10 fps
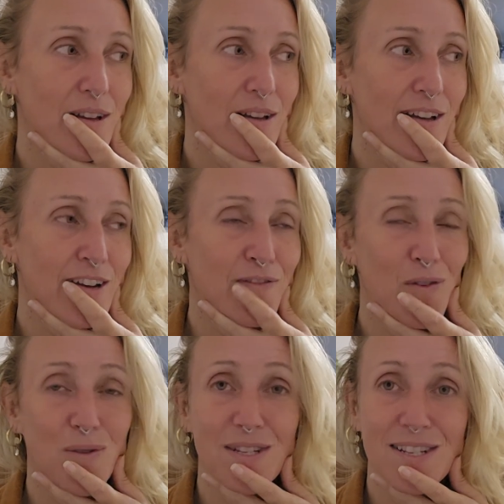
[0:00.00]
And of
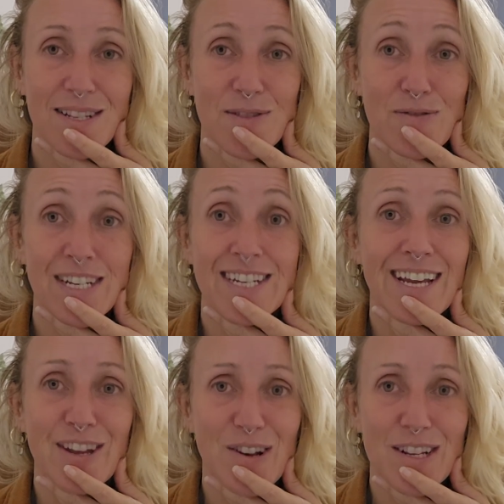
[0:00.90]
course, this is a
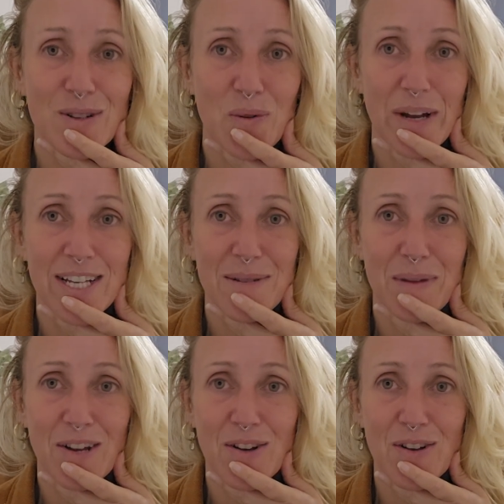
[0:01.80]
ridiculous quest,
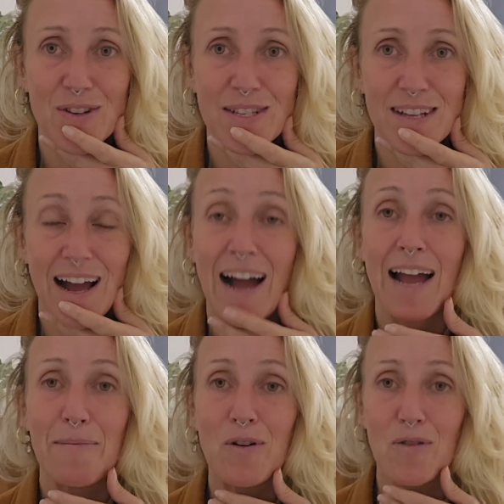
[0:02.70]
because
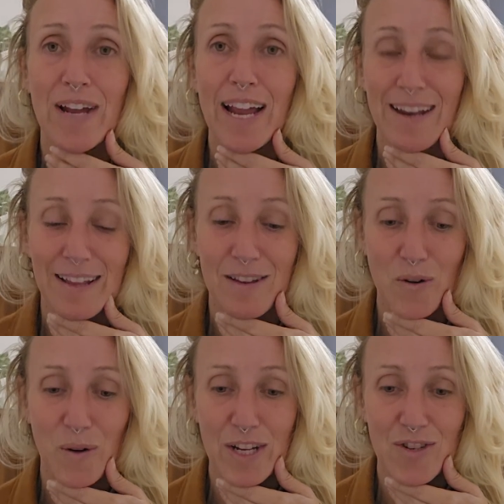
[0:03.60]
I'm creating the
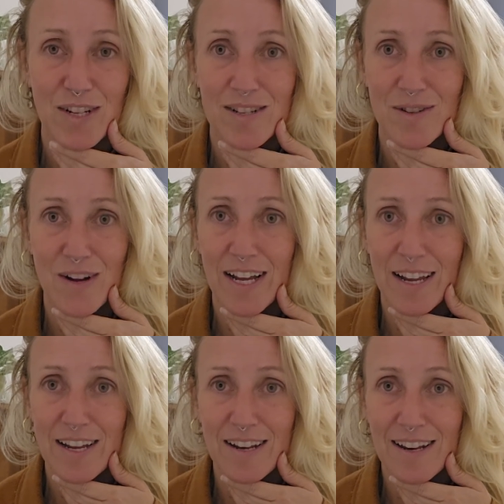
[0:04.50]
question, so I
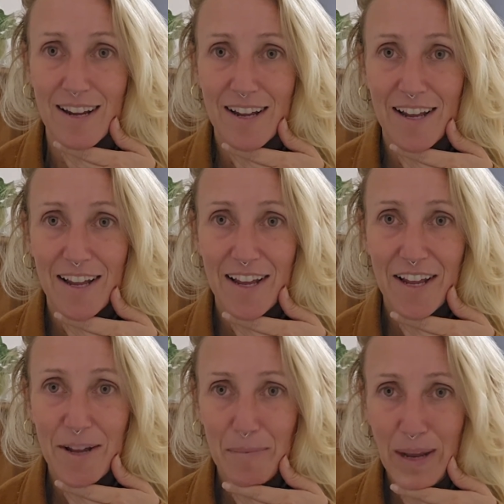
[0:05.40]
can
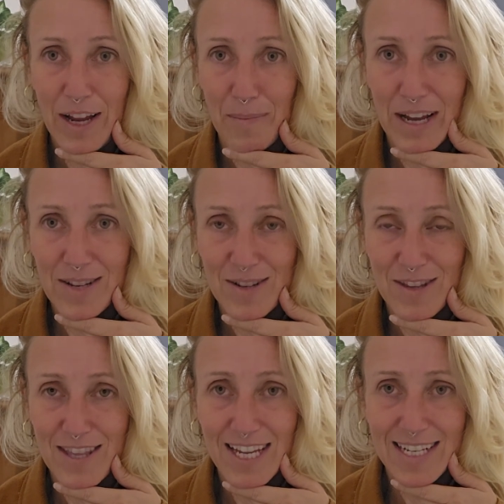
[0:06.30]
pick based on the
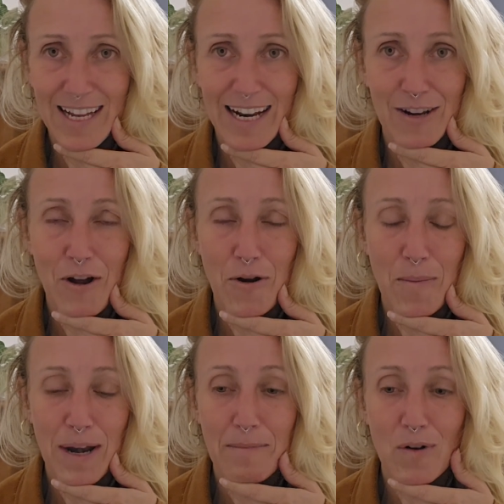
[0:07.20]
things that I know,
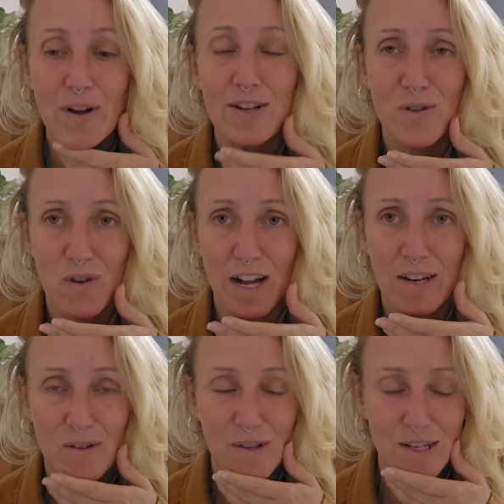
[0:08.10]
but I'm going to try to
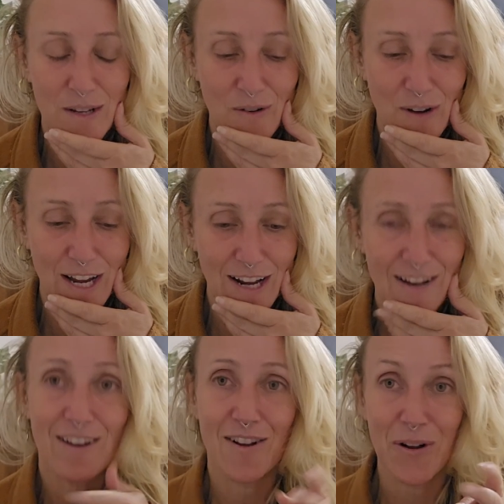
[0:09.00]
do this
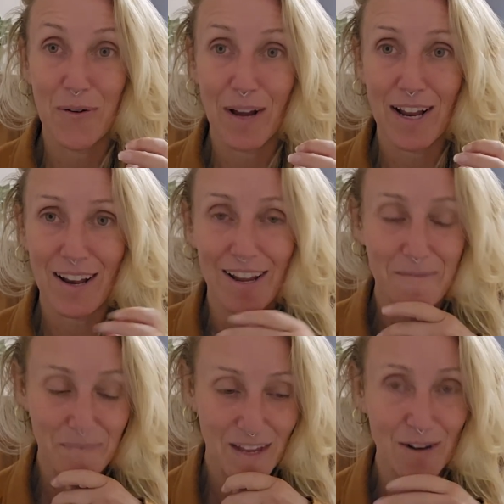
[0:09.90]
correctly
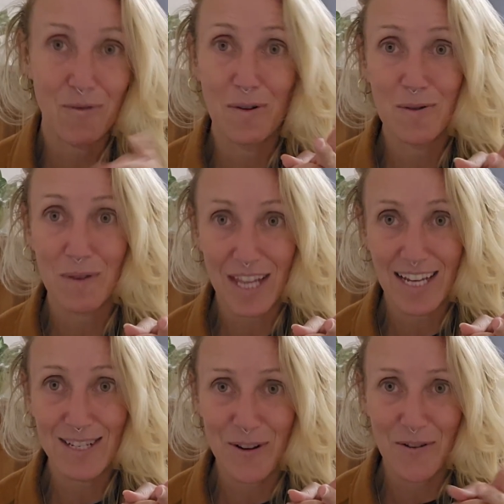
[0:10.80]
in a world where there
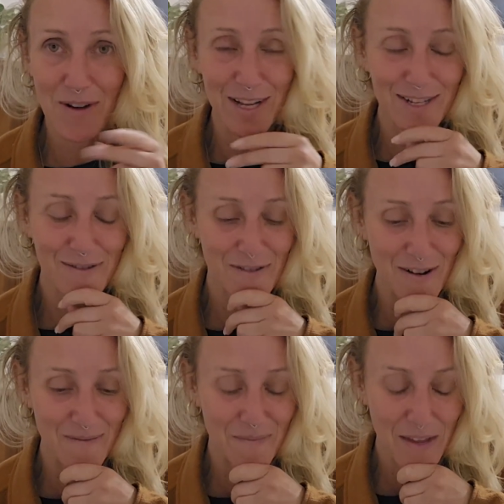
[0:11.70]
is no right and
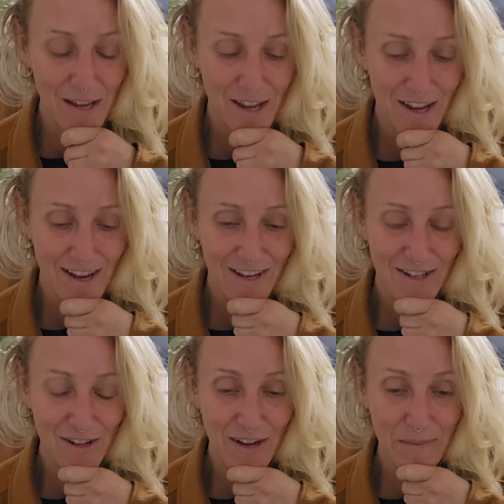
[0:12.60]
wrong.
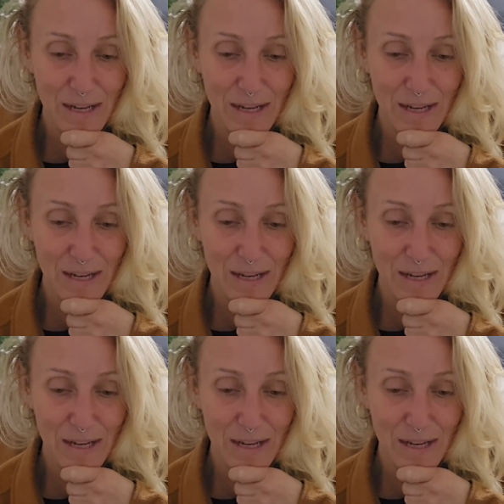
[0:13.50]
So give me a